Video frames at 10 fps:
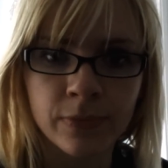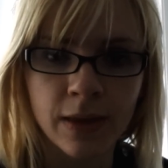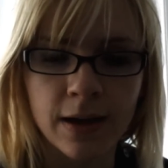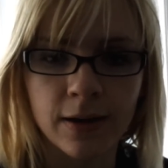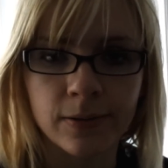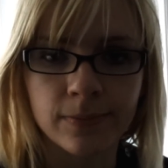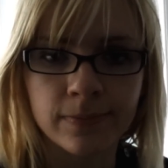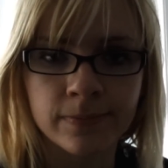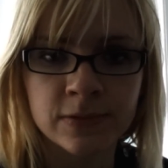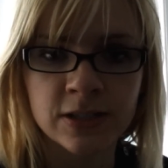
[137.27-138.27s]
To
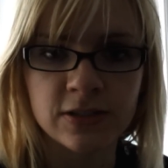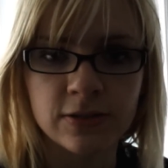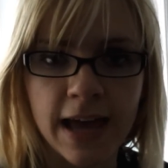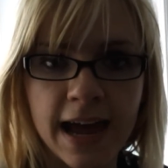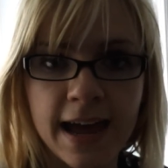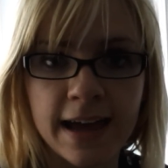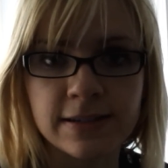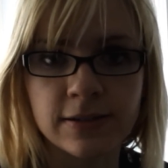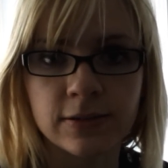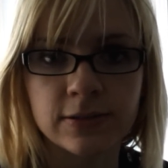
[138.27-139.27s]
do that, I
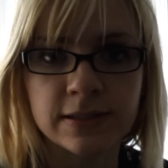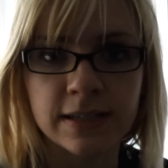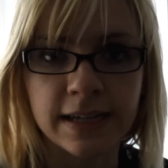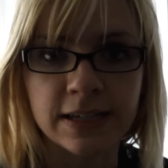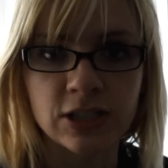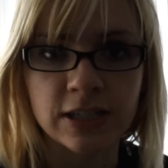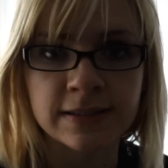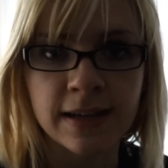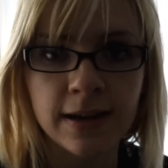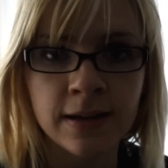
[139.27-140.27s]
used a
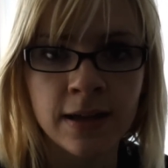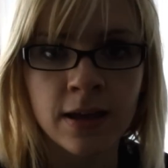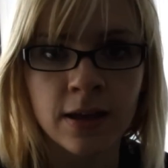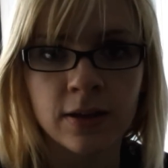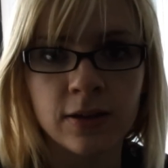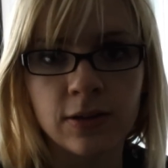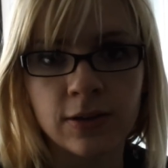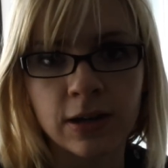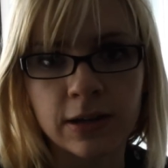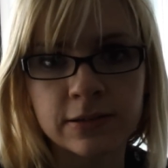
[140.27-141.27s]
jigsaw. You
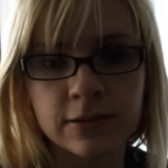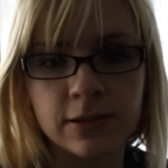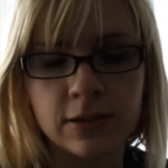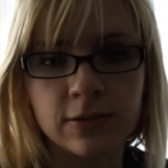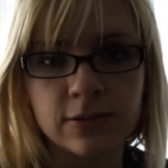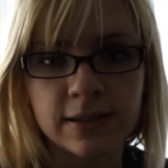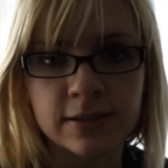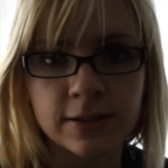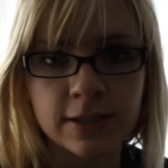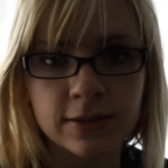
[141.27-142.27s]
could also use a
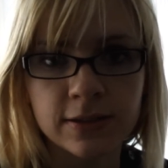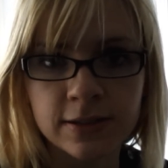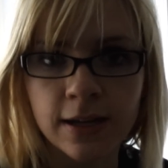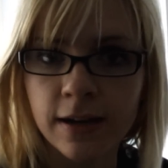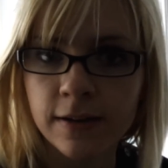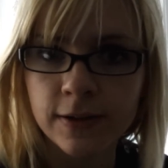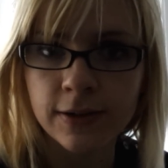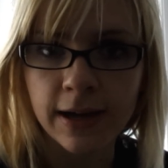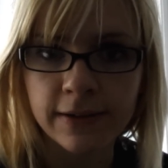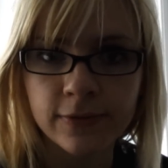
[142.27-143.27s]
circular saw if you have